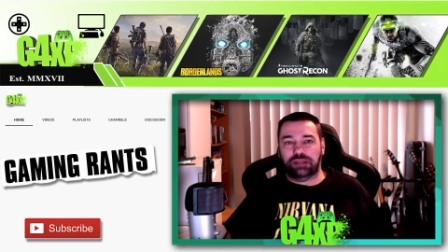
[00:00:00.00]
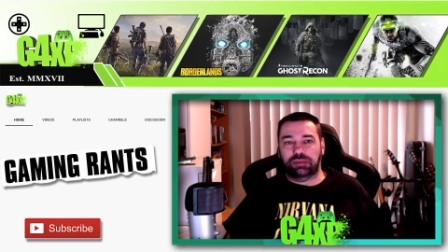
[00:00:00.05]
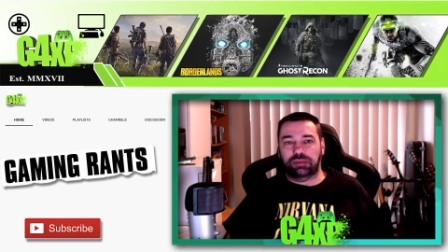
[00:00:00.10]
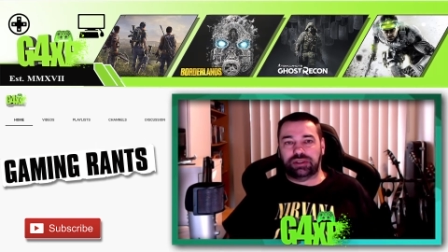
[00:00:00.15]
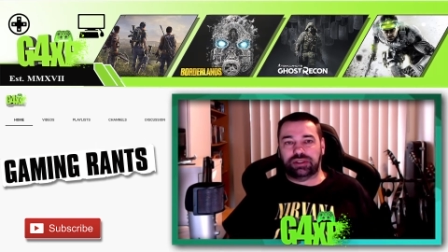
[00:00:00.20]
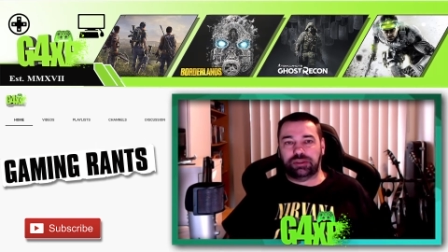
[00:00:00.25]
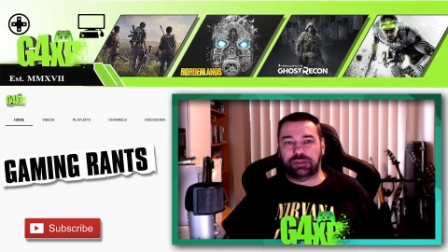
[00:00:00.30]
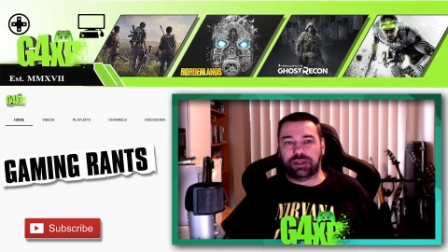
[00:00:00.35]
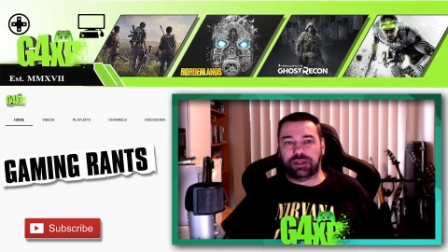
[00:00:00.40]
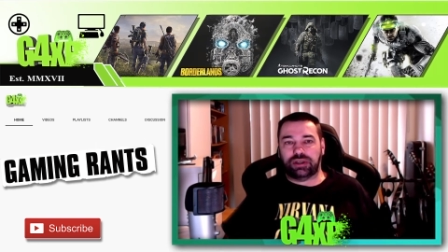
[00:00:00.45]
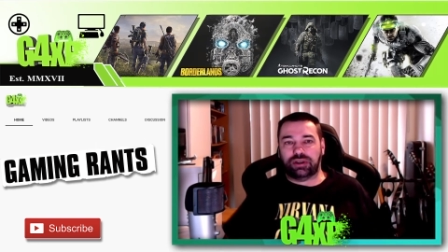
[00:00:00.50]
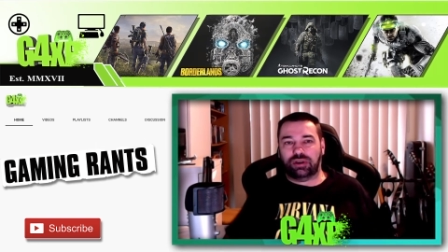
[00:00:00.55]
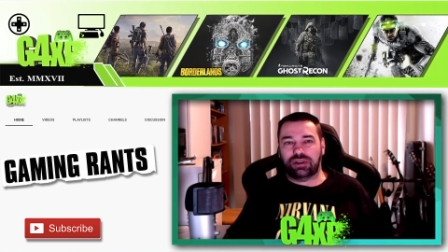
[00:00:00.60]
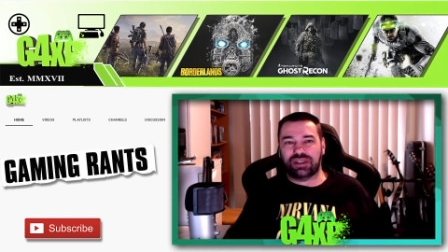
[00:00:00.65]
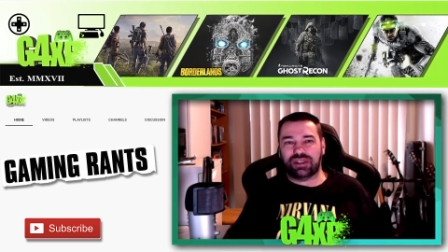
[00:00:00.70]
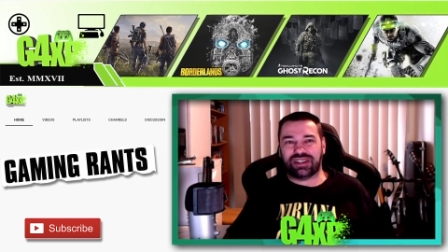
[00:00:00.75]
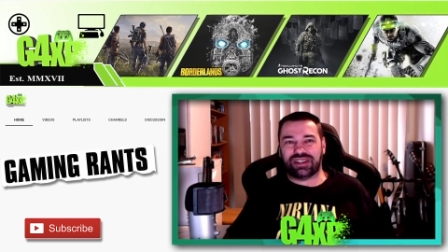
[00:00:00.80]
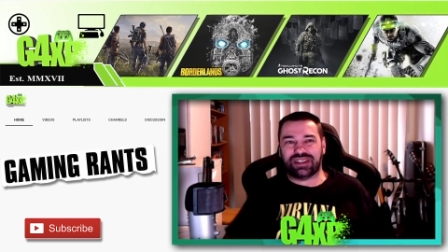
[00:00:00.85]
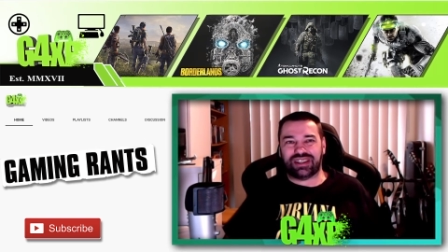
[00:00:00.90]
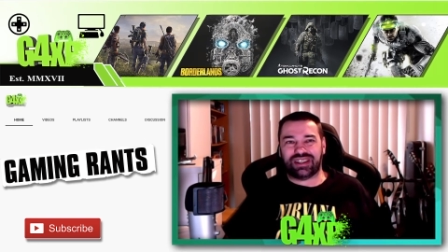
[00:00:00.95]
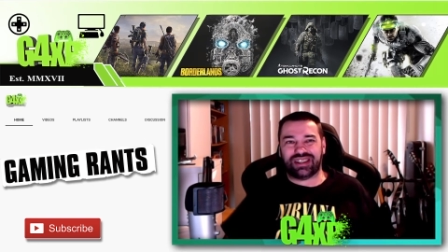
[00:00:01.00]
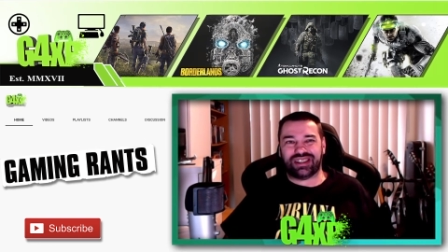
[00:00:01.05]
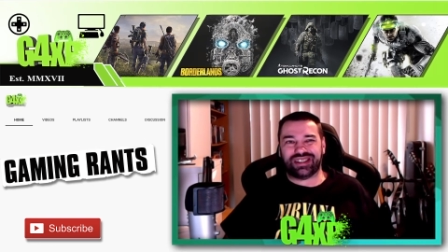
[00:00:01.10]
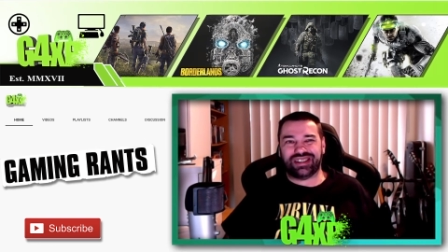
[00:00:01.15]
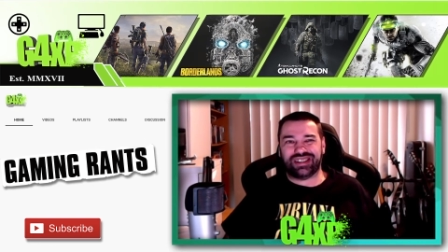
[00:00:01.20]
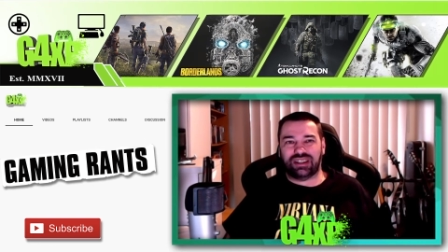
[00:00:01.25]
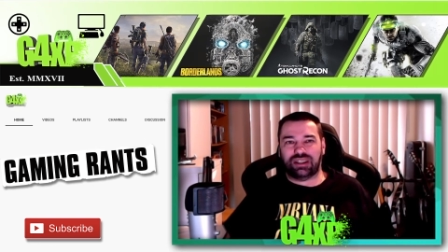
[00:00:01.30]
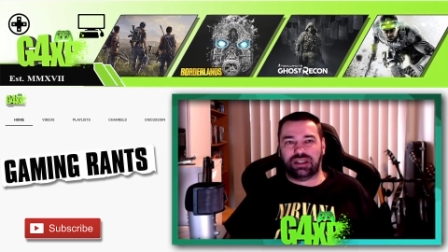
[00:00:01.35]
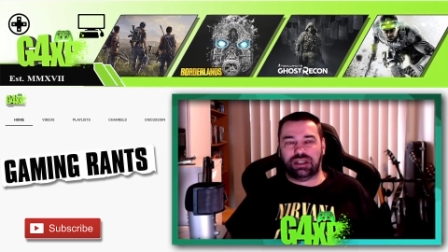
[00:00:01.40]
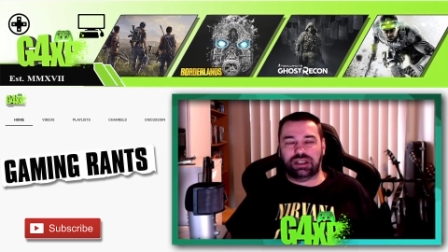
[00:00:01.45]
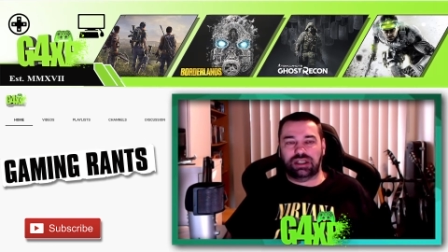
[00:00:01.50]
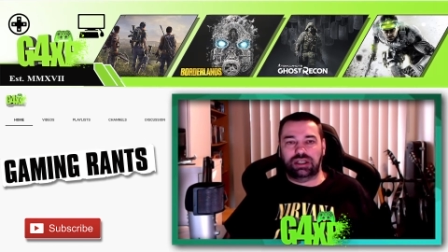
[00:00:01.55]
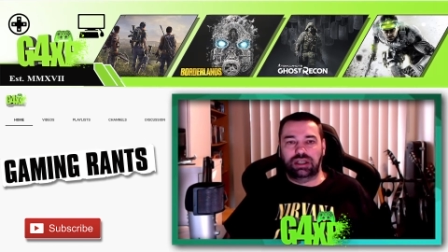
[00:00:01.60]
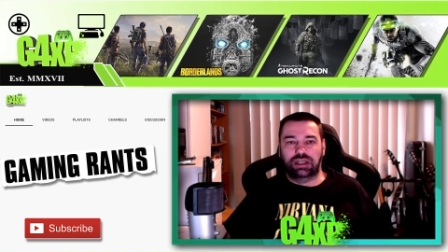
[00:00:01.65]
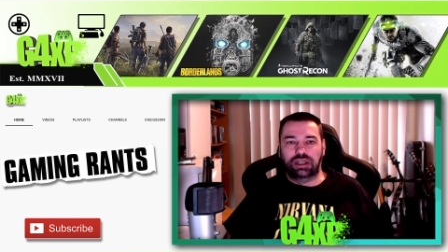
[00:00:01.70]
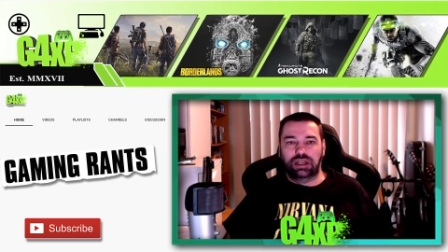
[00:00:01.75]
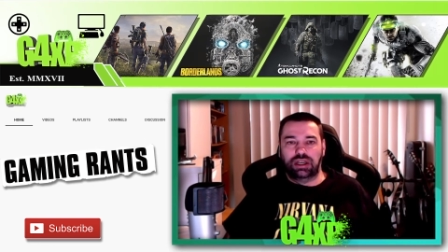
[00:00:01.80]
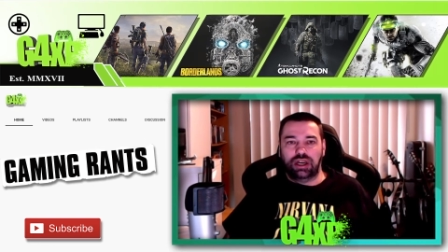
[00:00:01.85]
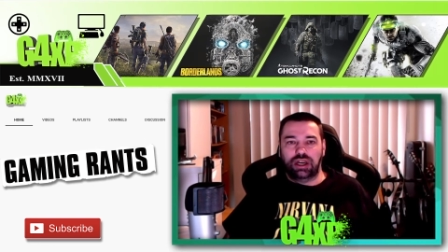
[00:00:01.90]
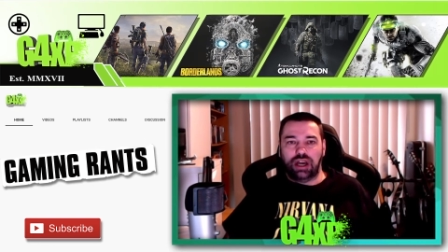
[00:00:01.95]
but to be consistently
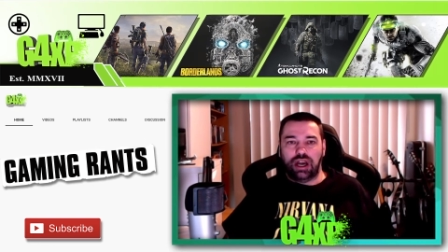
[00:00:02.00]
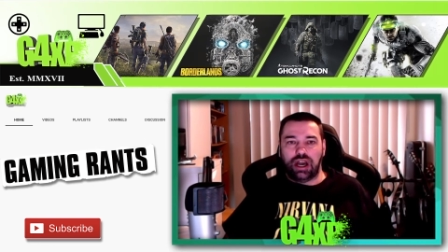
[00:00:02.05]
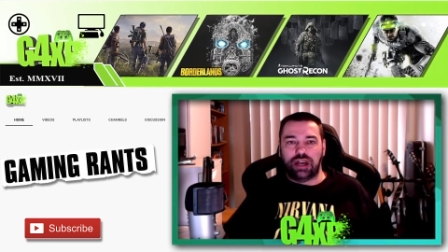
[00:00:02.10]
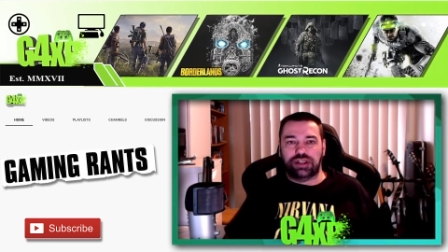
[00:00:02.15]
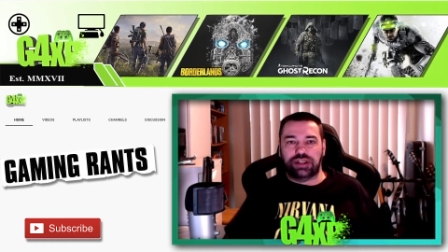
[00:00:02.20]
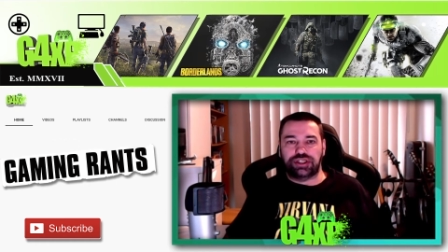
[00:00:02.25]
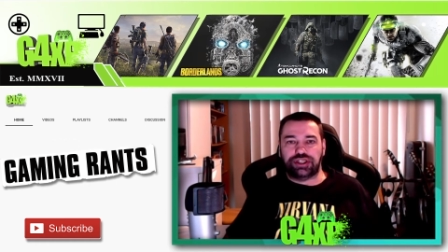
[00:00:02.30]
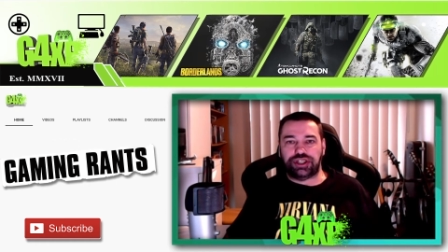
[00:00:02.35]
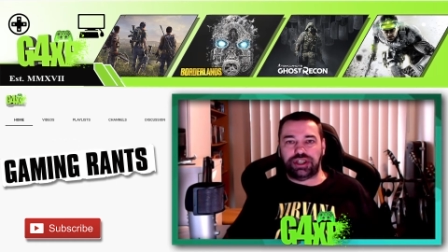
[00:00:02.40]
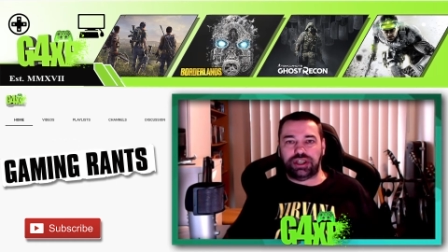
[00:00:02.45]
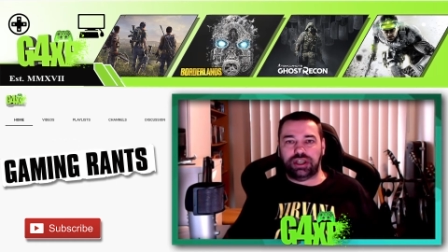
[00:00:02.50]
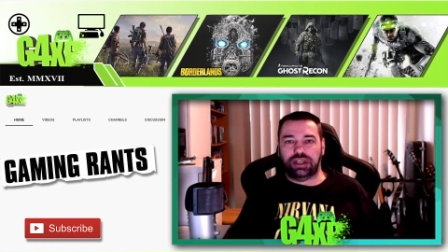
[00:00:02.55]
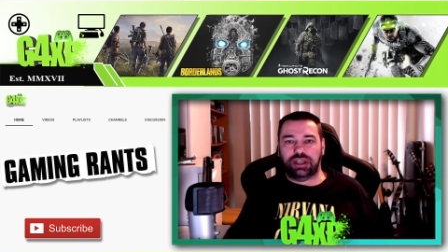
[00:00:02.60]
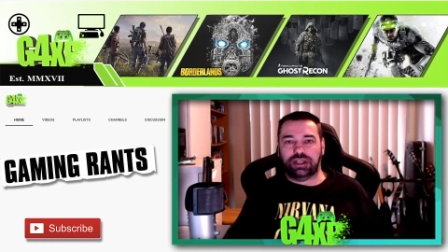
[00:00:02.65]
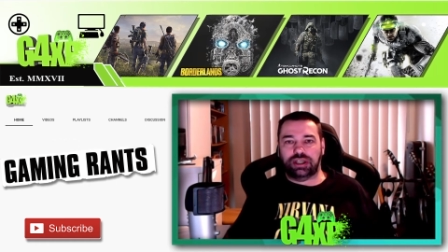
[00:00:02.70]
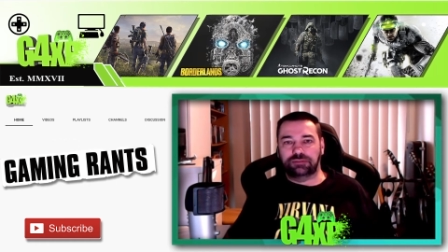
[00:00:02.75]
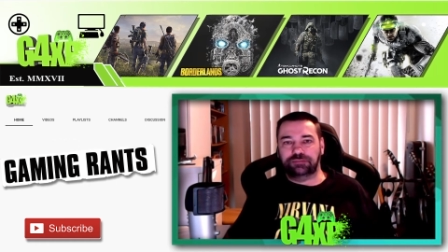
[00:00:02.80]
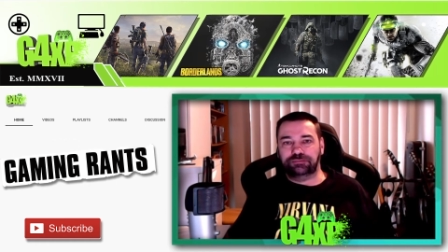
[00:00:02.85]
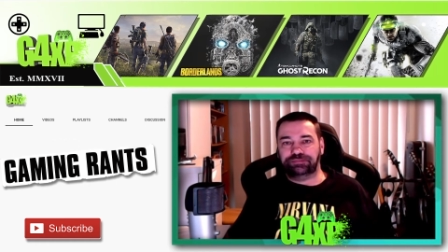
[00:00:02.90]
uh, cheating